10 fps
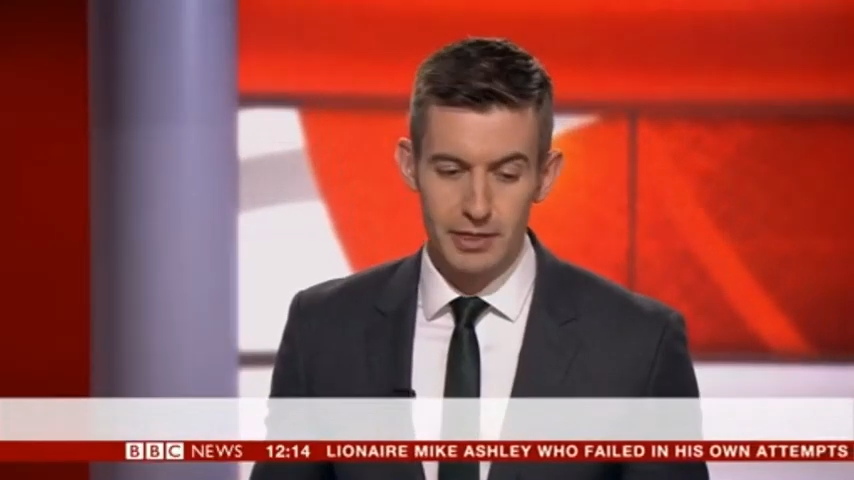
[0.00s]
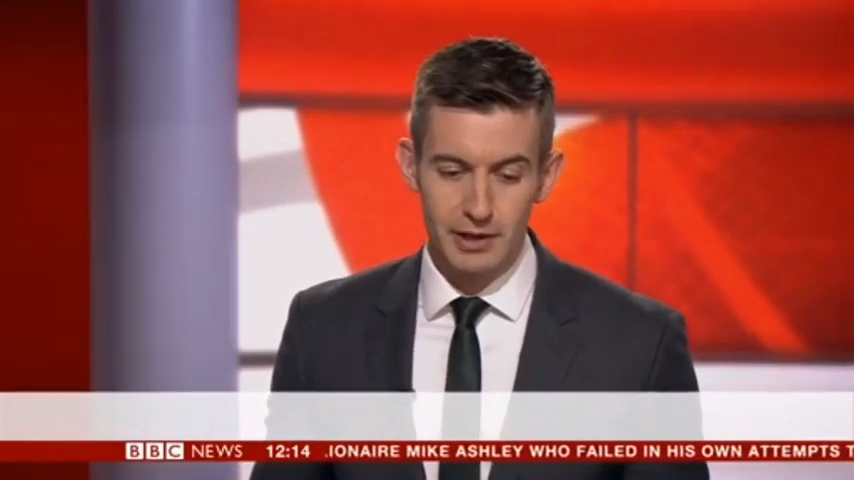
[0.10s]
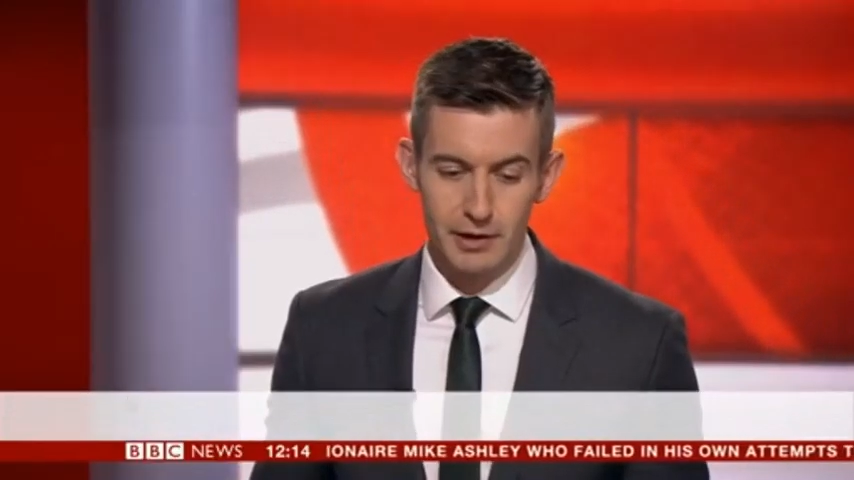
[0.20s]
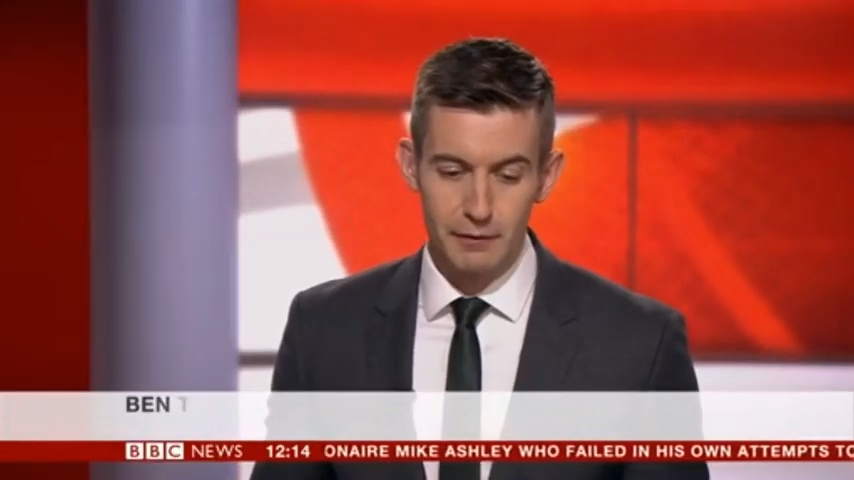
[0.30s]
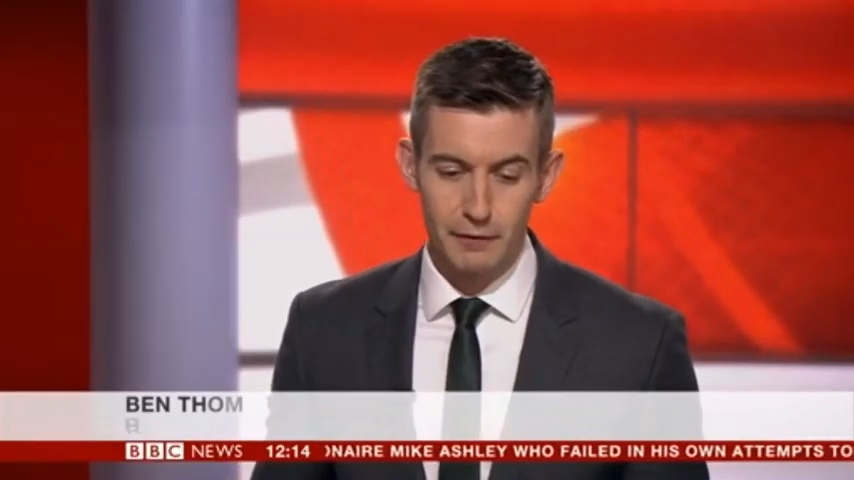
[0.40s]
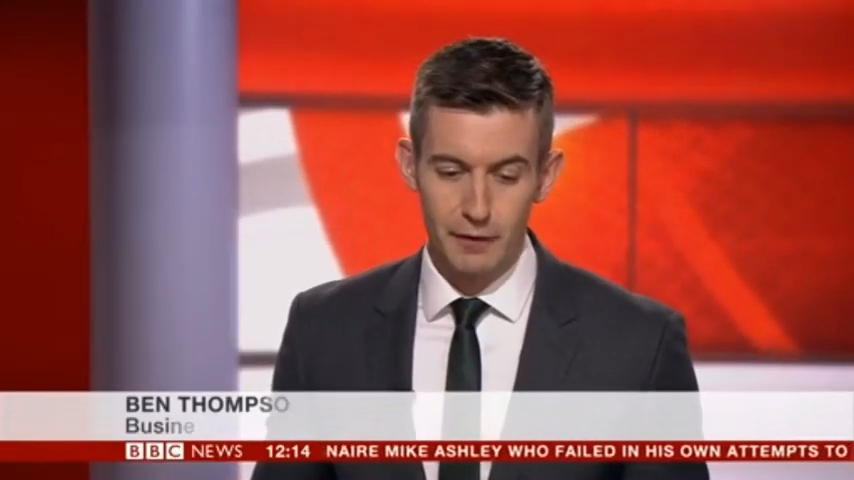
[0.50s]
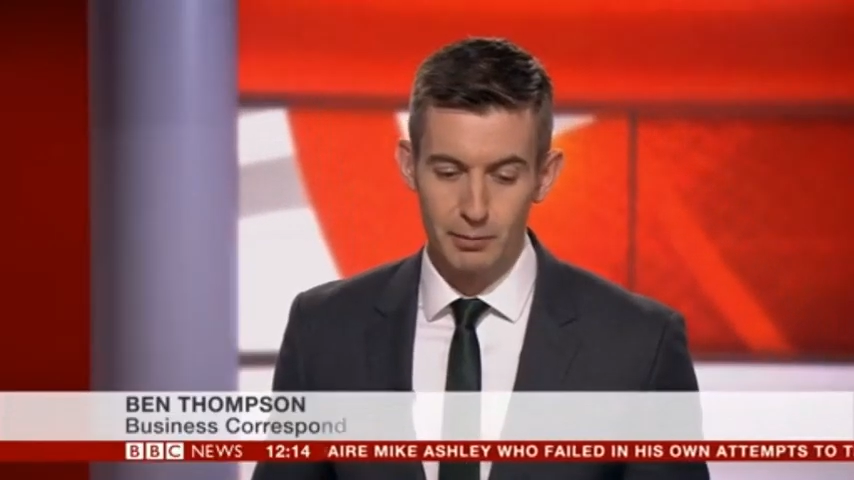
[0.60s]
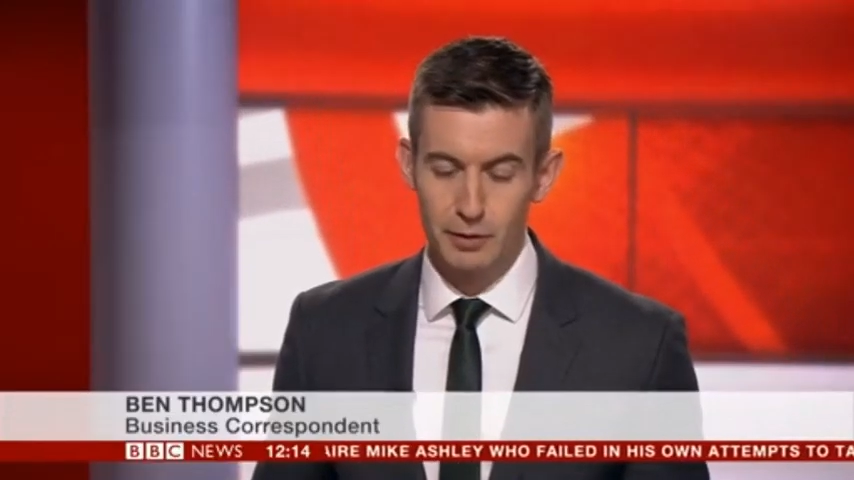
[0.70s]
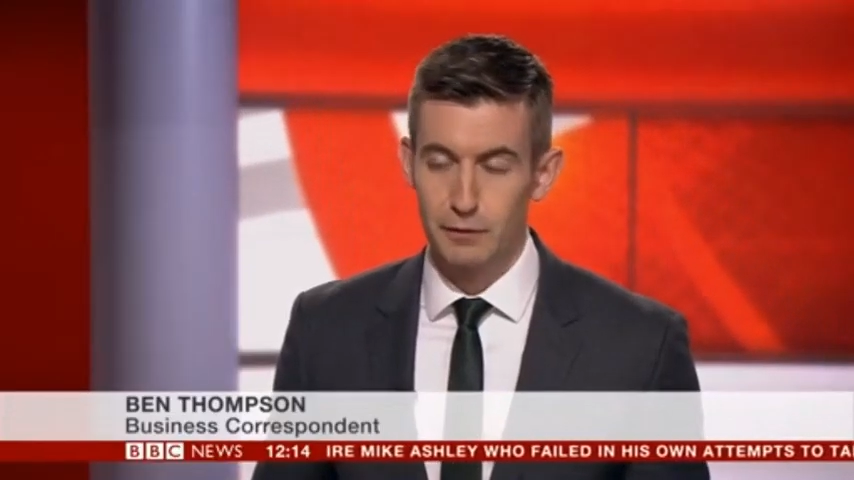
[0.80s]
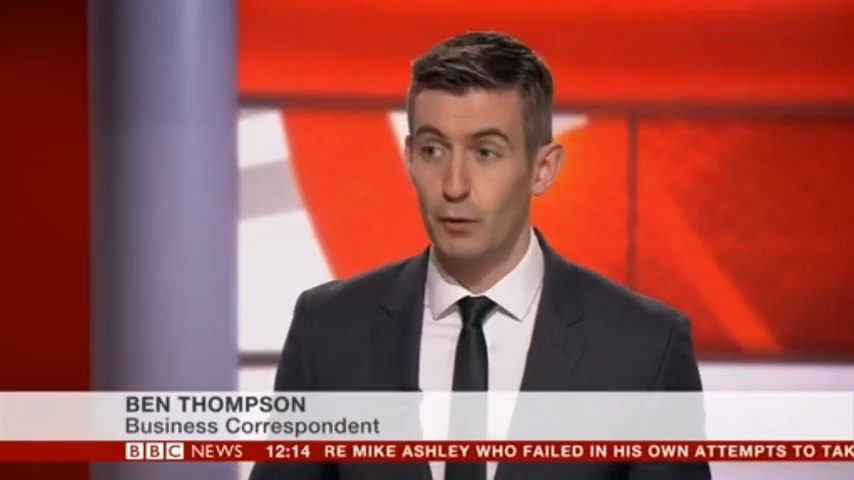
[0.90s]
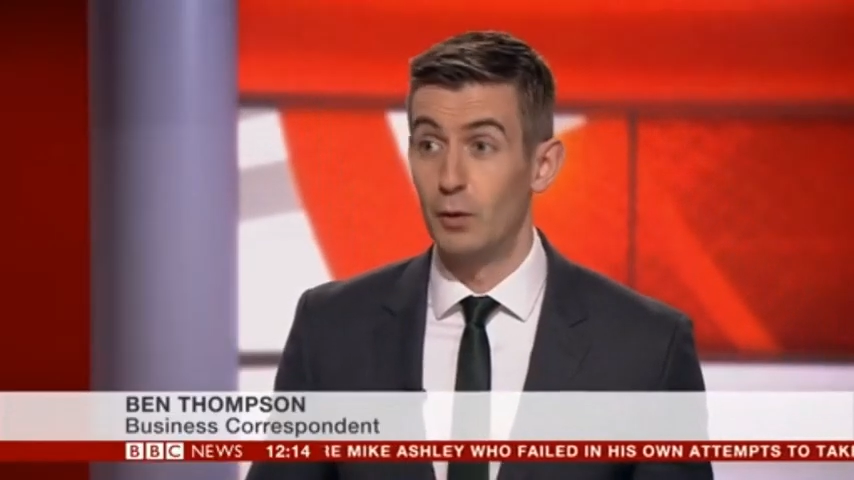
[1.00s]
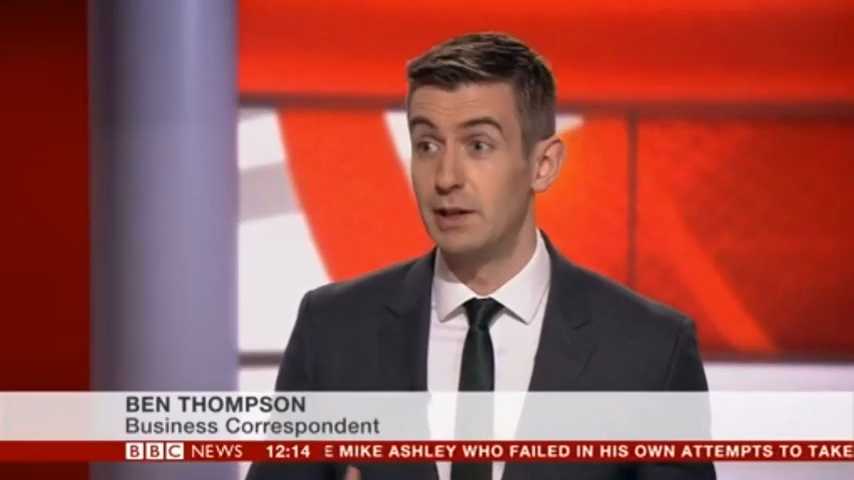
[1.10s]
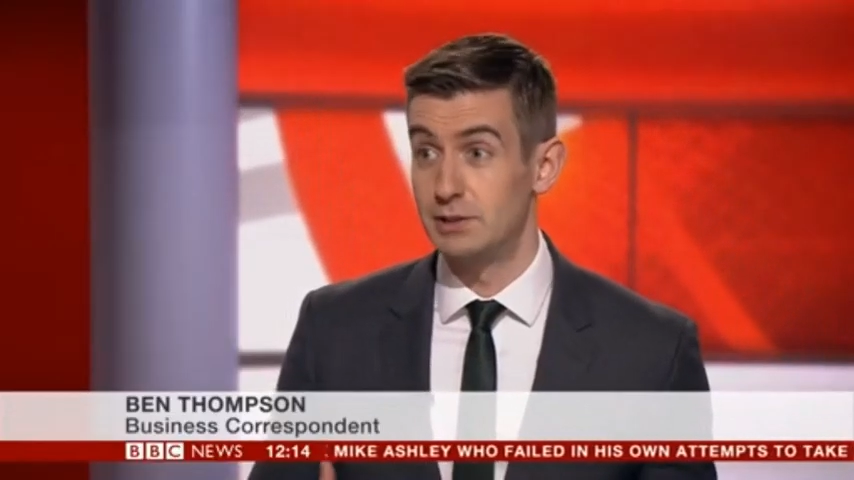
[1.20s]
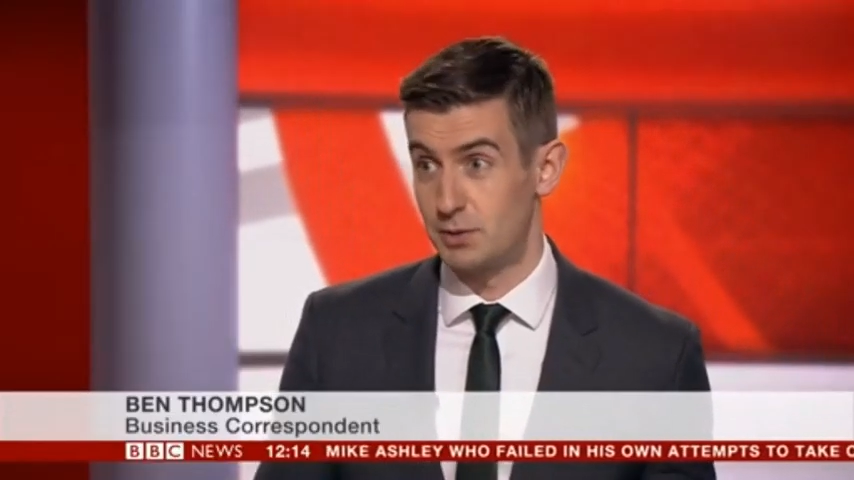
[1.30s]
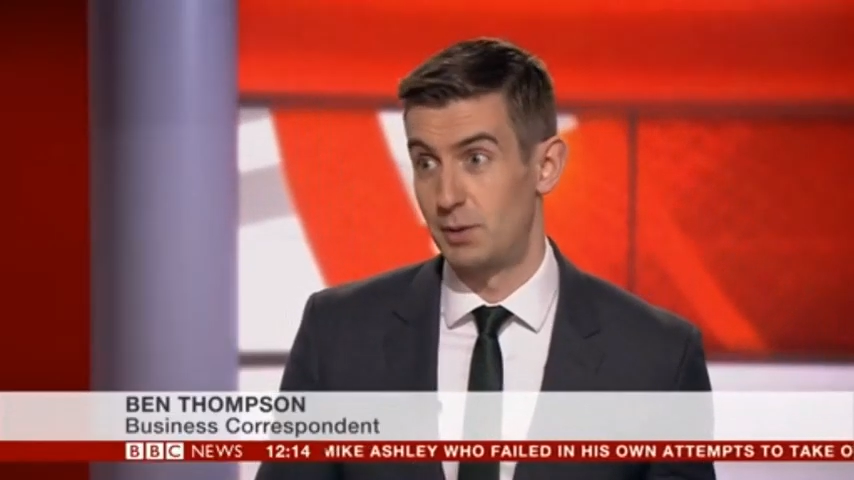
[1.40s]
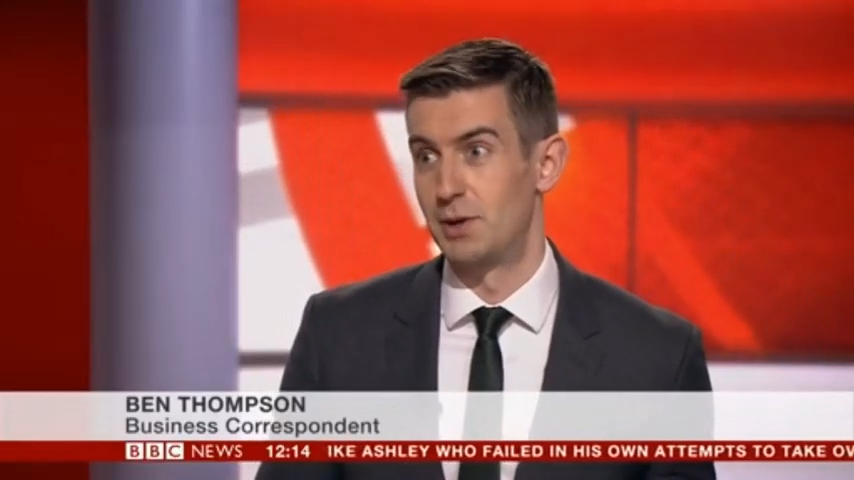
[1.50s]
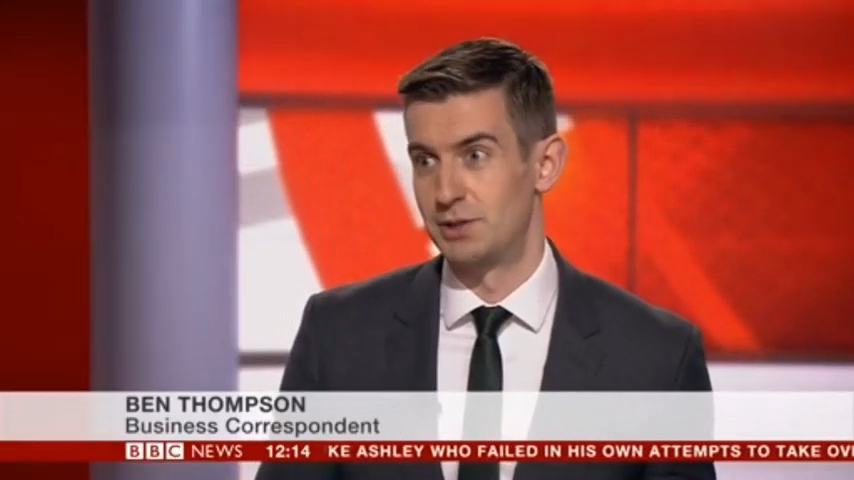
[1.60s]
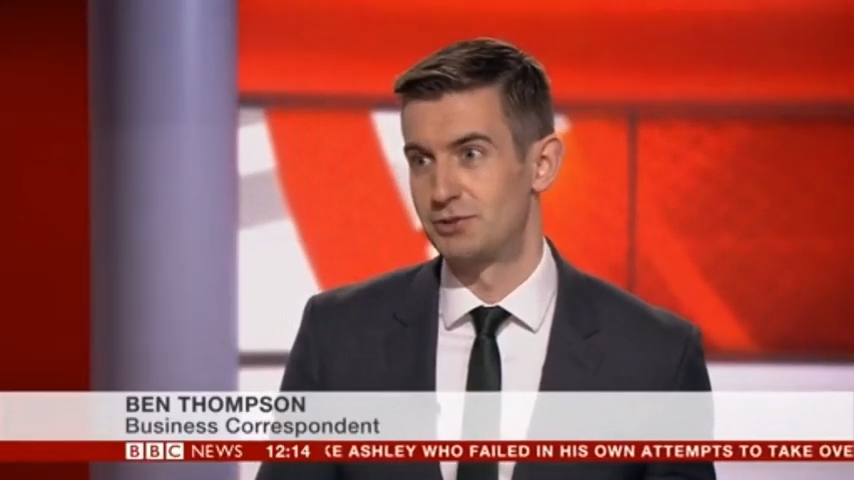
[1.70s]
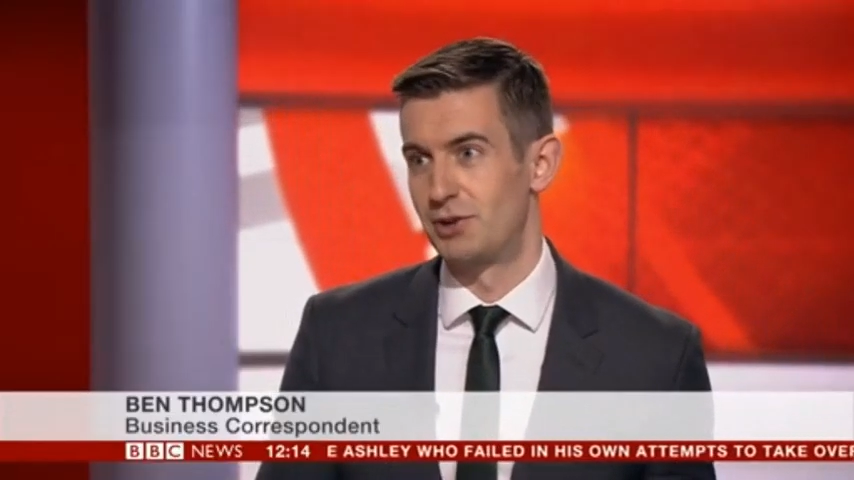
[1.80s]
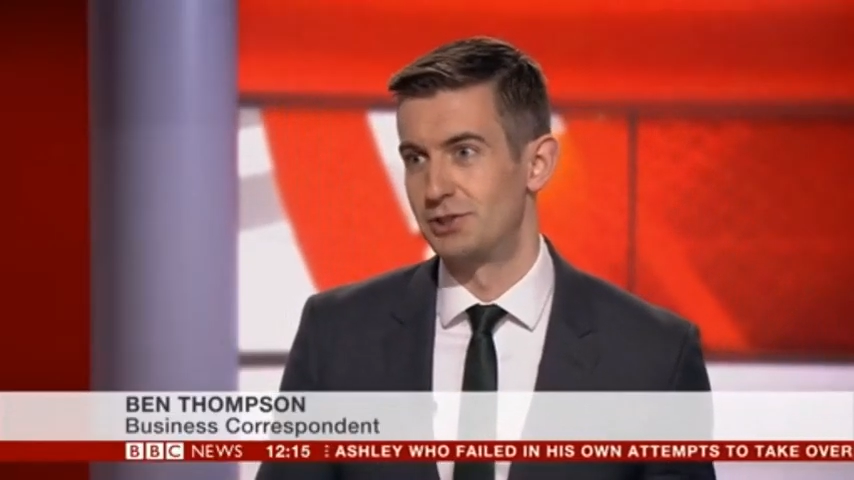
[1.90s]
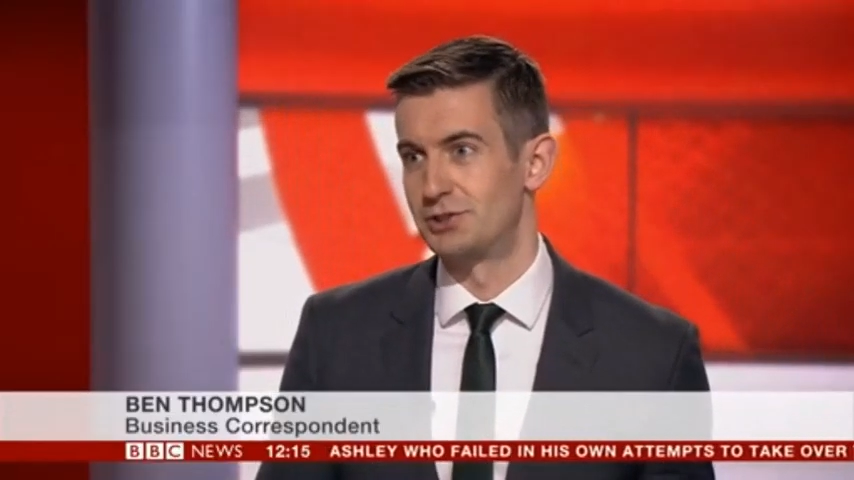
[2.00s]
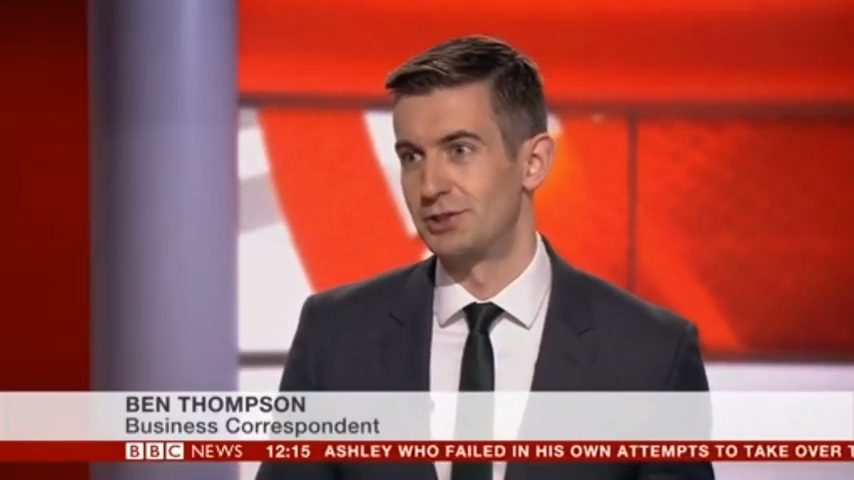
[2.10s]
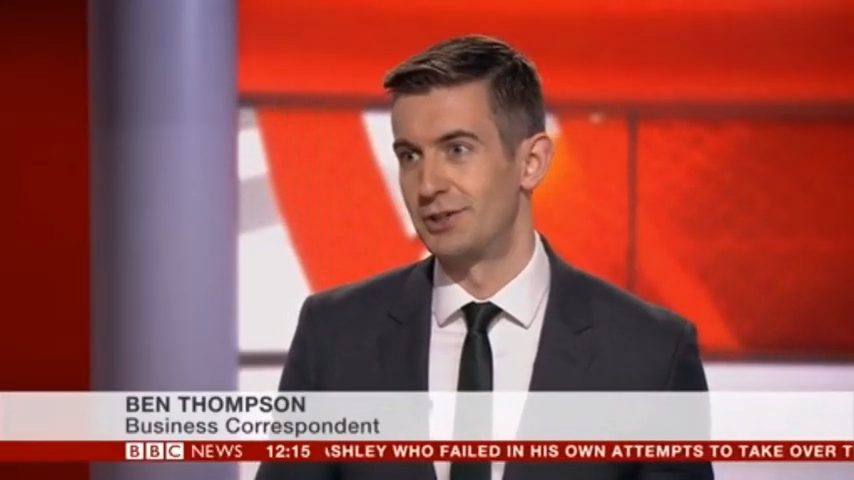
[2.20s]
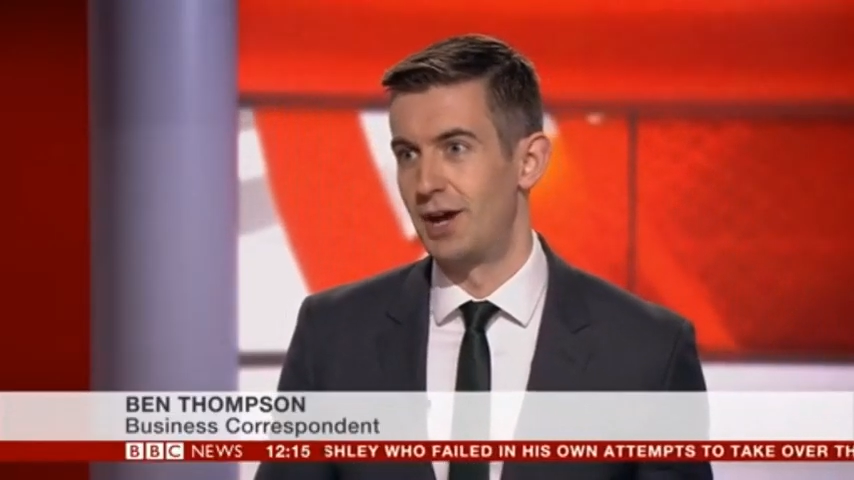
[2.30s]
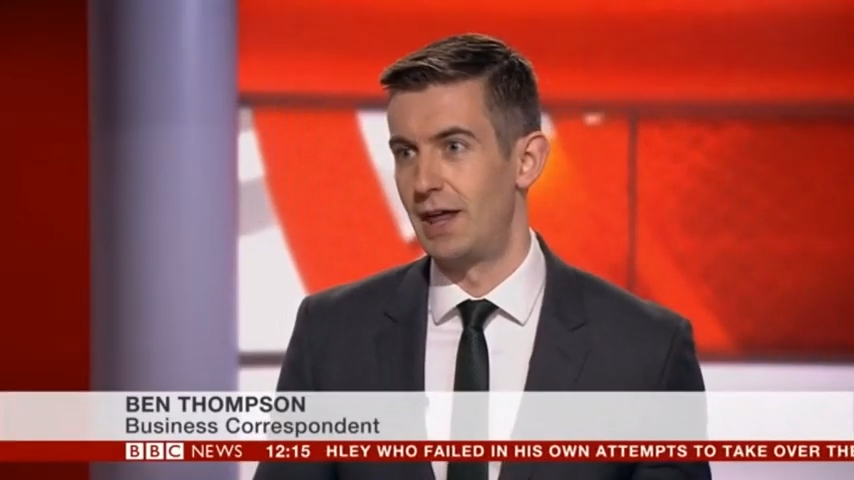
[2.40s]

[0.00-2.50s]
that a firm can fall into administration